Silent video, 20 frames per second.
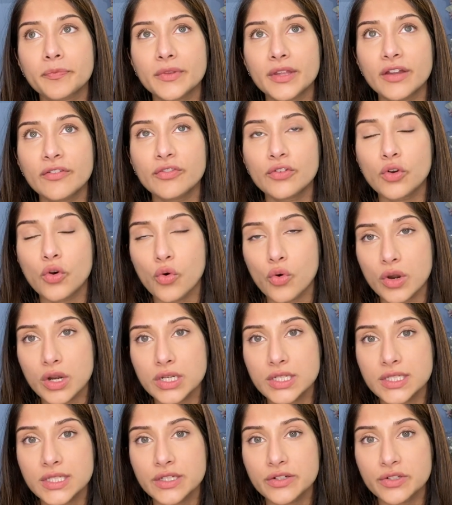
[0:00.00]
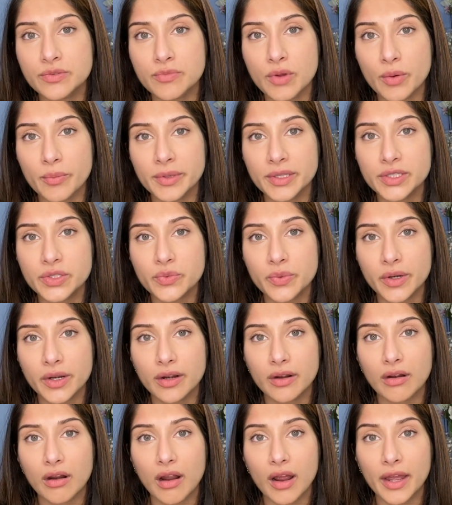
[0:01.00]
of course, there's moments
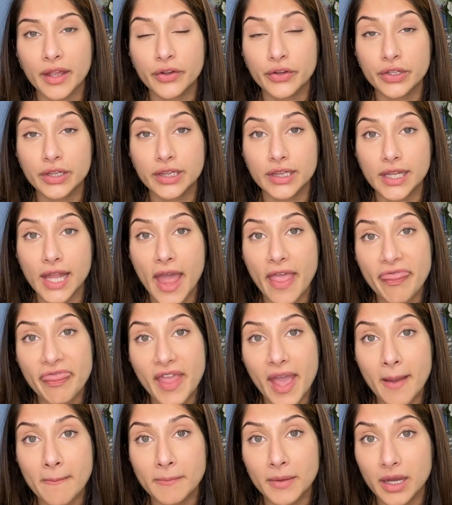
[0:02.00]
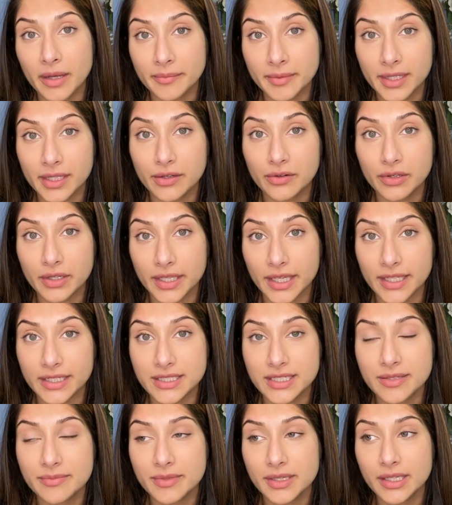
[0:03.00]
where I could let that mom guilt get
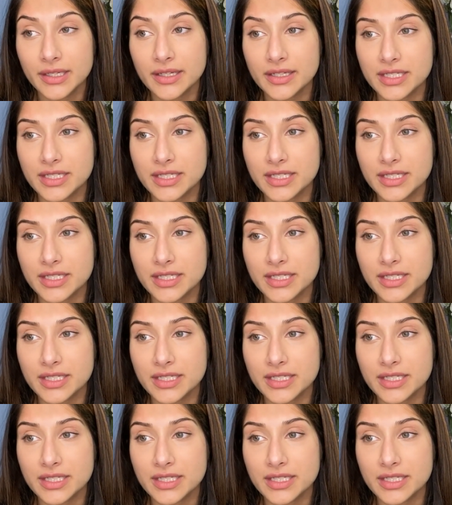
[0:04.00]
to me,